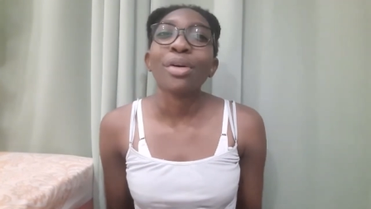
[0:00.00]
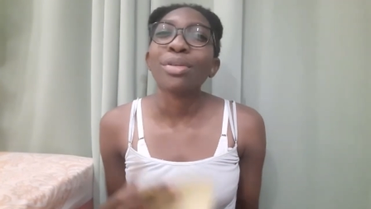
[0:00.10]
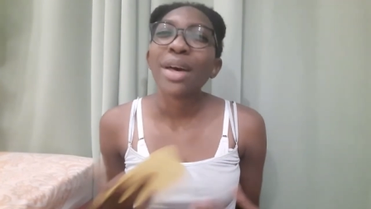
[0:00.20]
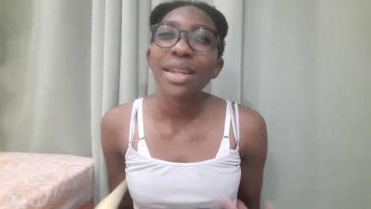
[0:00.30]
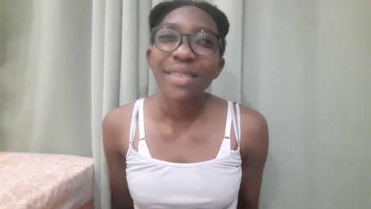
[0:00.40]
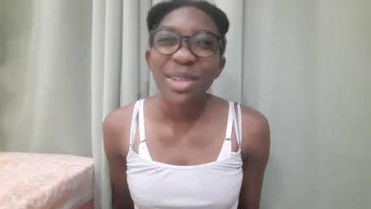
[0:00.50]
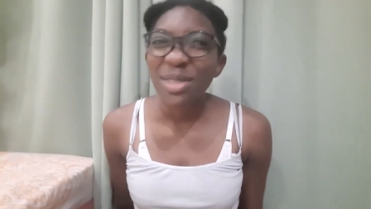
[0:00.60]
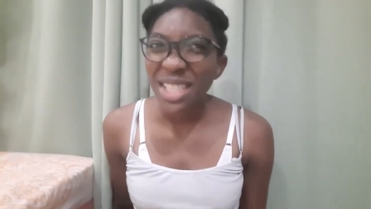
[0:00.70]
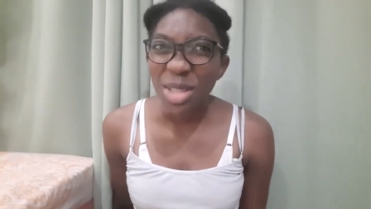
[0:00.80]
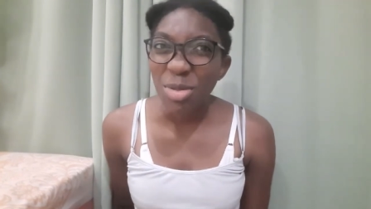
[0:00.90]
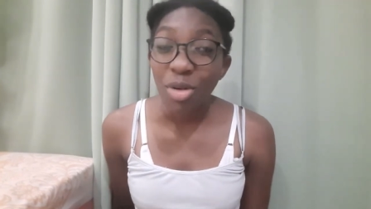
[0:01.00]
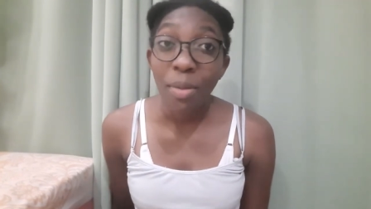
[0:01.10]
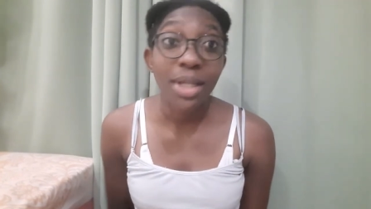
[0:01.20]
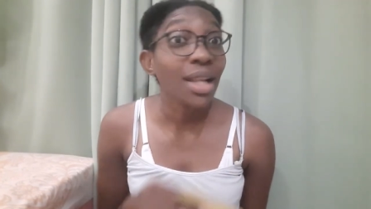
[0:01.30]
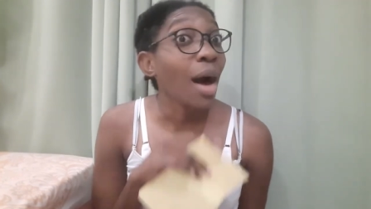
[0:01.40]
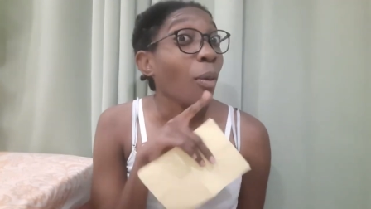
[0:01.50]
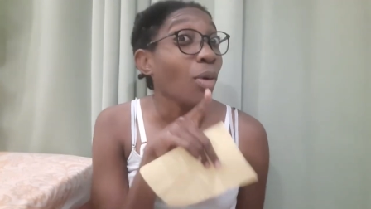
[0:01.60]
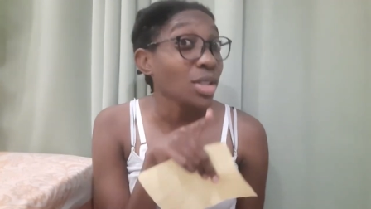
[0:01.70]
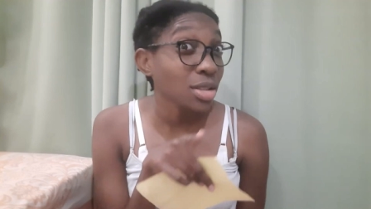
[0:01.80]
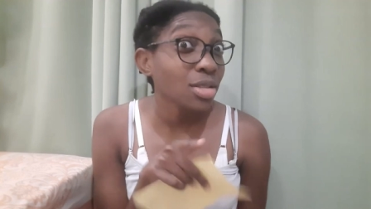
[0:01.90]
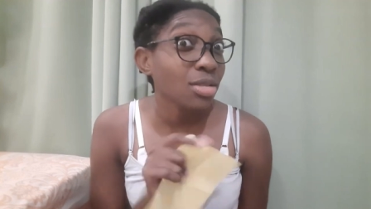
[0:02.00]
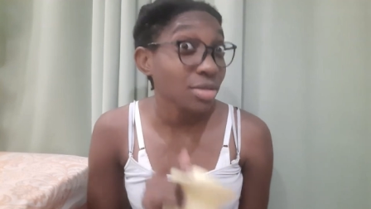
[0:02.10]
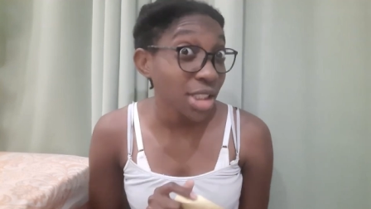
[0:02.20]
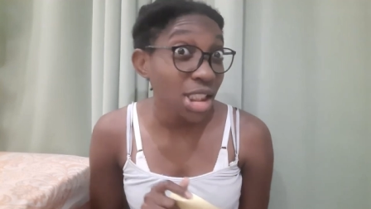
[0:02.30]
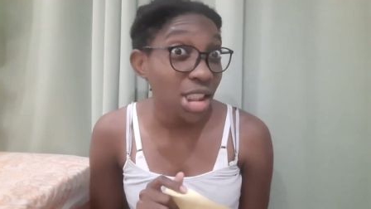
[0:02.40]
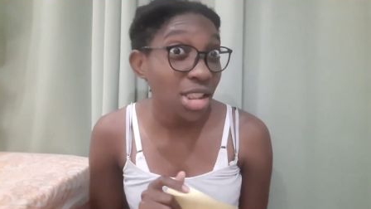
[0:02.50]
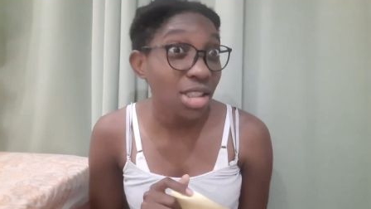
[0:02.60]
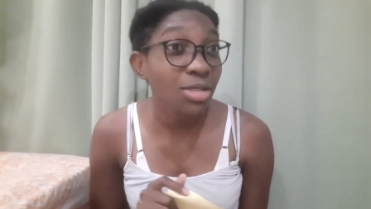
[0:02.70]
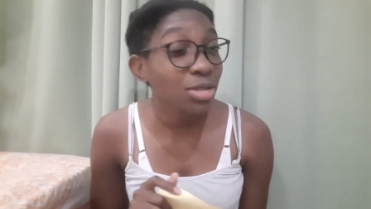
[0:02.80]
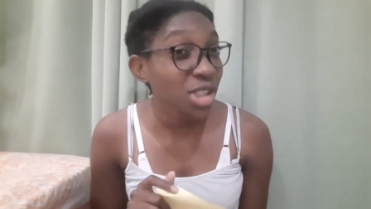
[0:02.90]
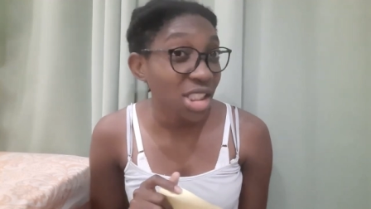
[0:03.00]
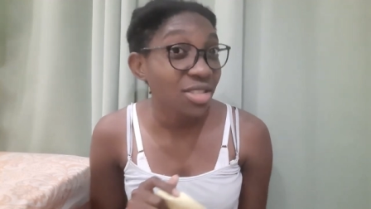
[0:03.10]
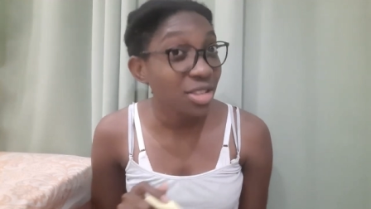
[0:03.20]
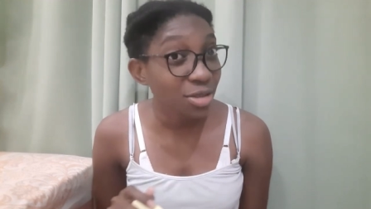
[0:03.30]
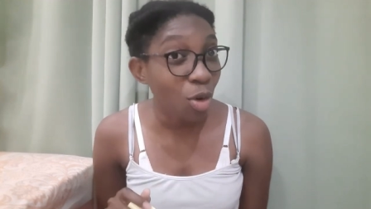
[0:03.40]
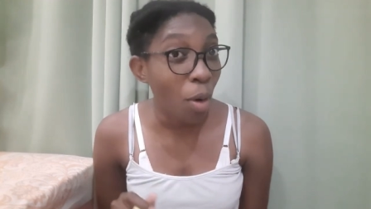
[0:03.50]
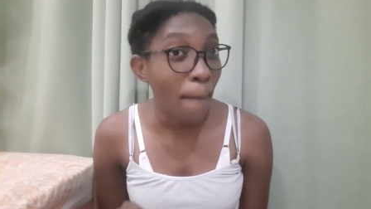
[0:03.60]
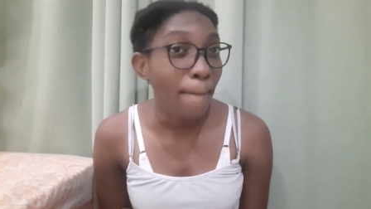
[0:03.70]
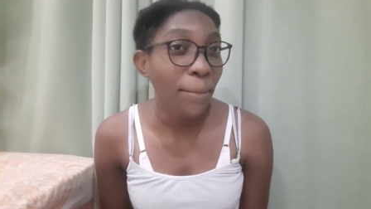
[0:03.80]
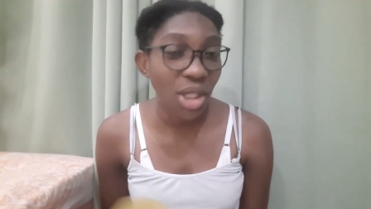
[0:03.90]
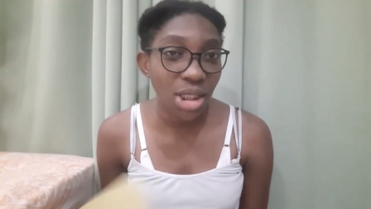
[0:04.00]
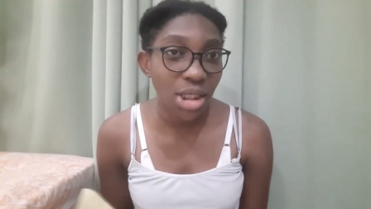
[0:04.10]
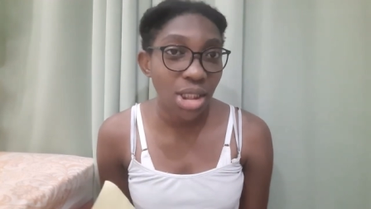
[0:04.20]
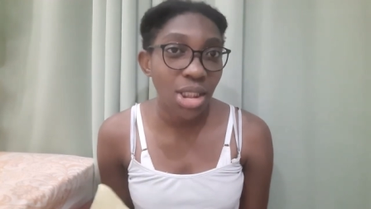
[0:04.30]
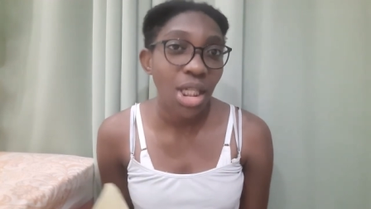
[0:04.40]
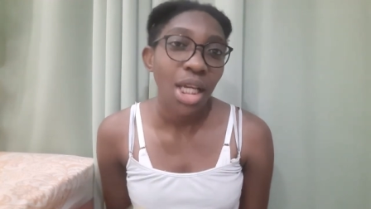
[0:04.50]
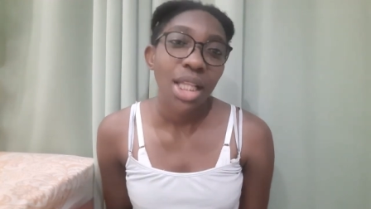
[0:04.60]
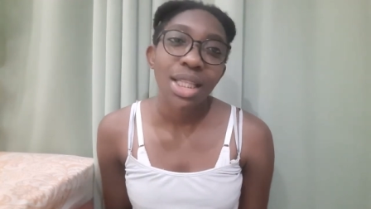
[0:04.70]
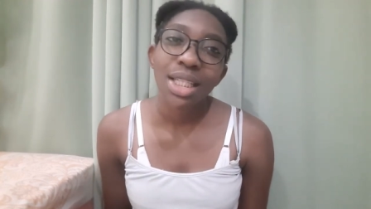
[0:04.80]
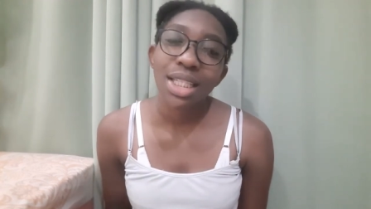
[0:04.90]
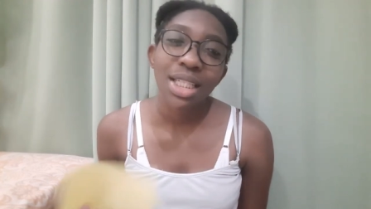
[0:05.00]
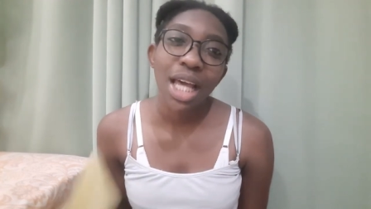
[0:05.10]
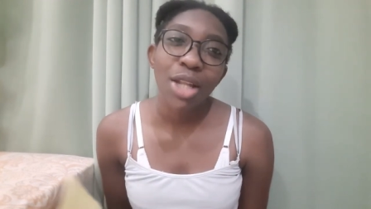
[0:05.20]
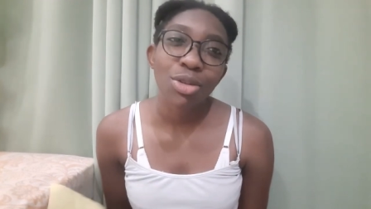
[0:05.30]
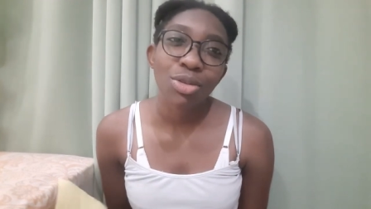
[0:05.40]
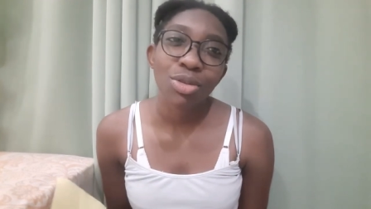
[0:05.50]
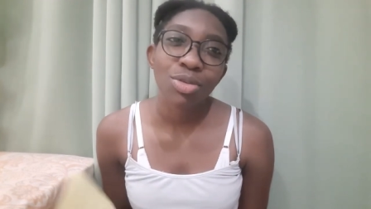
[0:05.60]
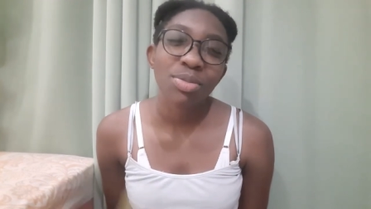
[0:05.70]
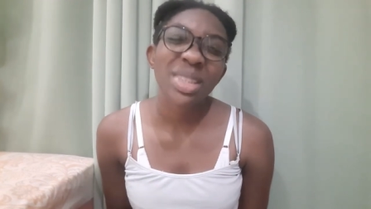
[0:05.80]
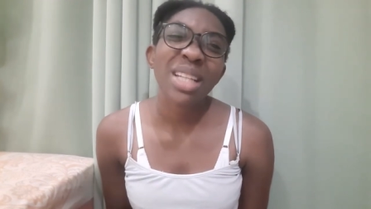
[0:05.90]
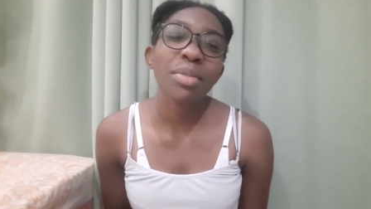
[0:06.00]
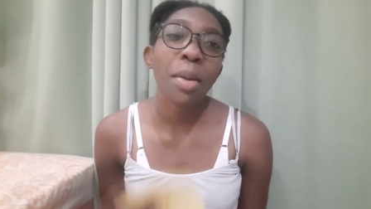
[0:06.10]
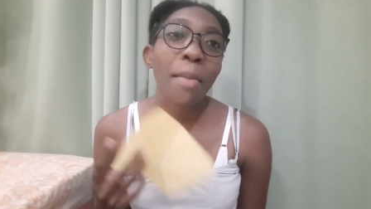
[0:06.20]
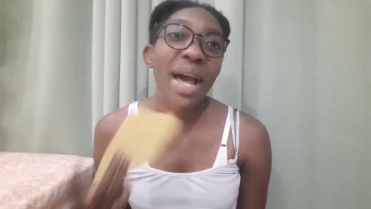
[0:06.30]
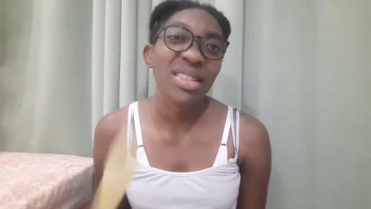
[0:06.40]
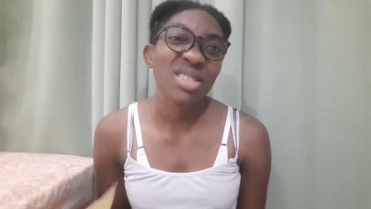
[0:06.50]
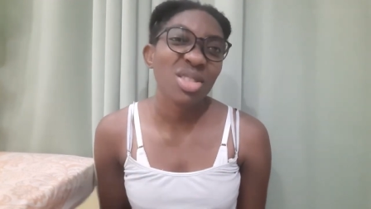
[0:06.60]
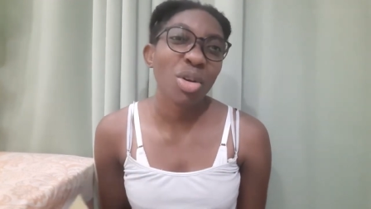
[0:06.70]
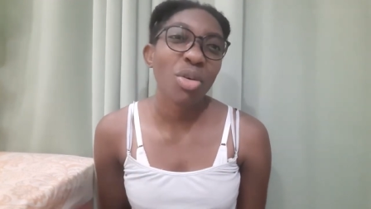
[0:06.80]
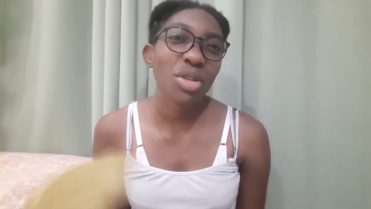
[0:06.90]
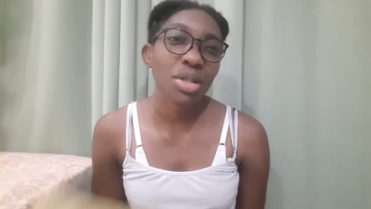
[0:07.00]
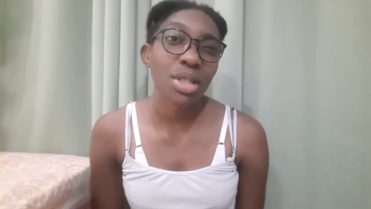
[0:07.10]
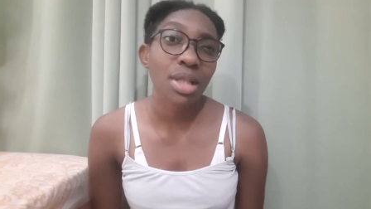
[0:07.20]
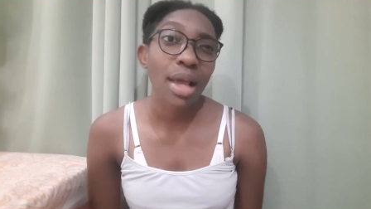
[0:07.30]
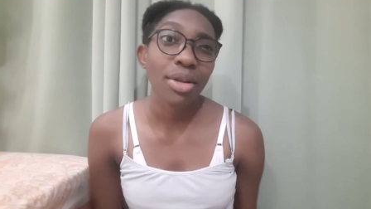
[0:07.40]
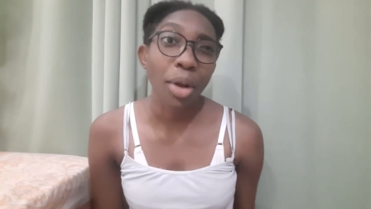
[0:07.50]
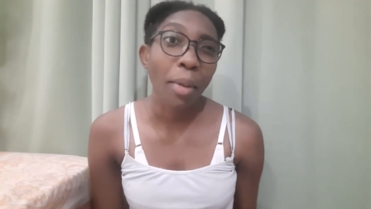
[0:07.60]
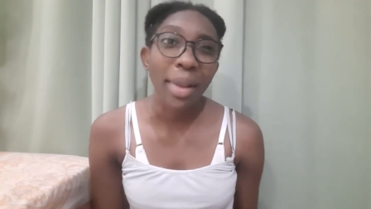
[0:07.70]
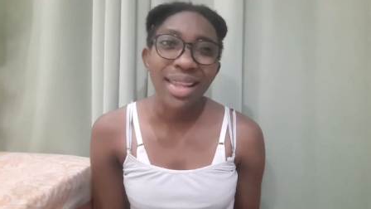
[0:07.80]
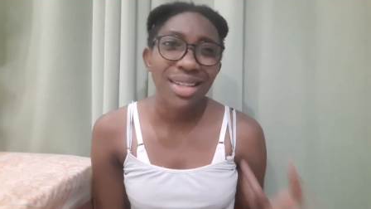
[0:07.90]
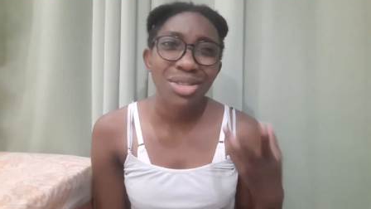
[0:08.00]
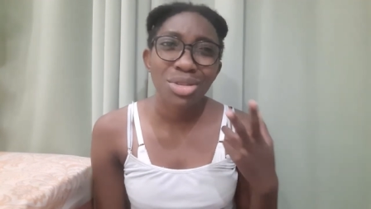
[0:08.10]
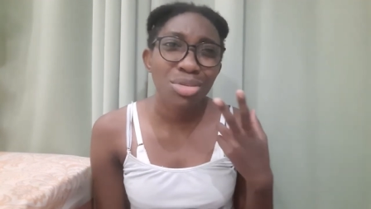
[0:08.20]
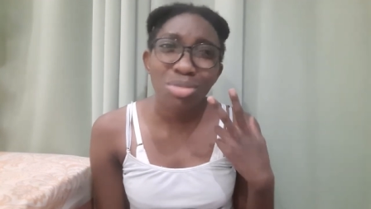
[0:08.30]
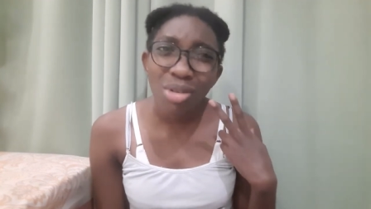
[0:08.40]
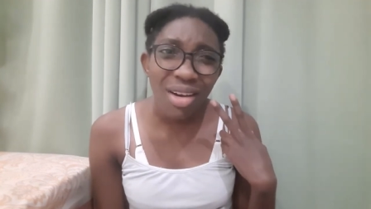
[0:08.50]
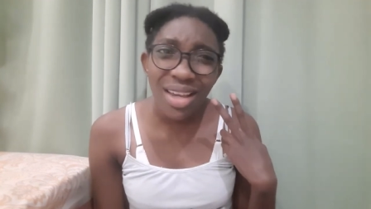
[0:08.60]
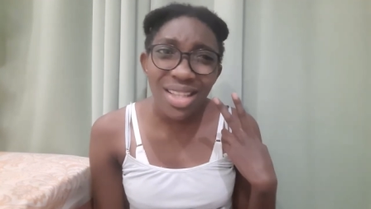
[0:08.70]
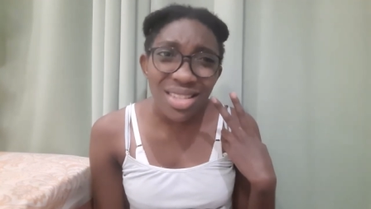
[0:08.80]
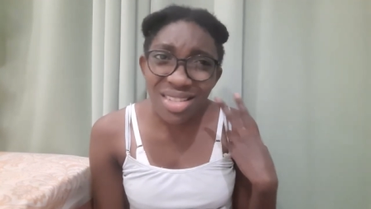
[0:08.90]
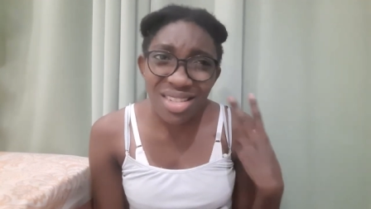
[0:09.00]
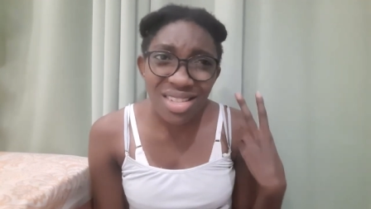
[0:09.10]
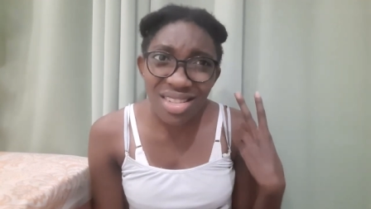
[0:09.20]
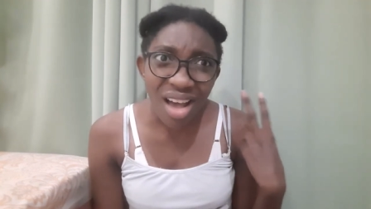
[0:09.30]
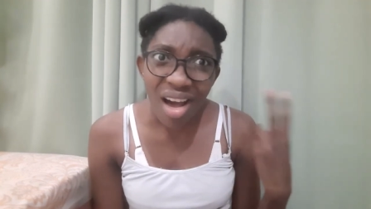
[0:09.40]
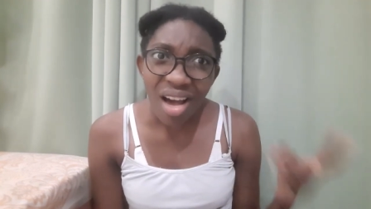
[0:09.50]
Although I never did physics before, but I wanted to do physics in fourth and fifth form, but they didn't have no, math scores. so I was like down by like two points.